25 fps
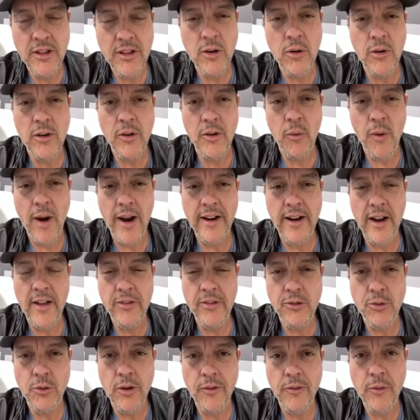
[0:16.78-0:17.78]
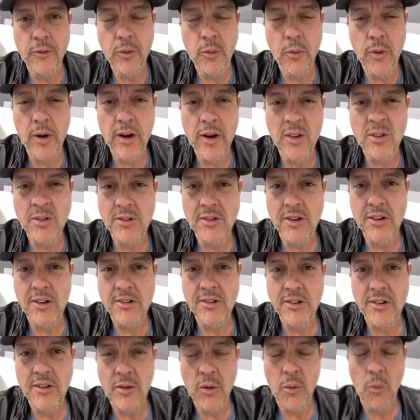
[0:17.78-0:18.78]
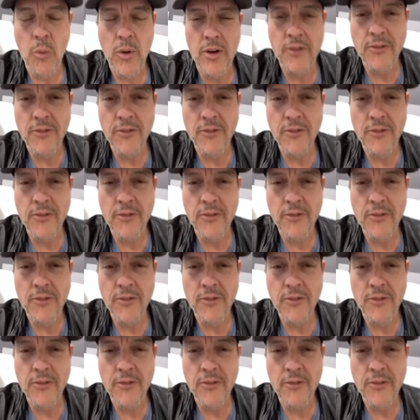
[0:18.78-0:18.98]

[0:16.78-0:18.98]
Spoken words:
literally right down the street from the radio station. What a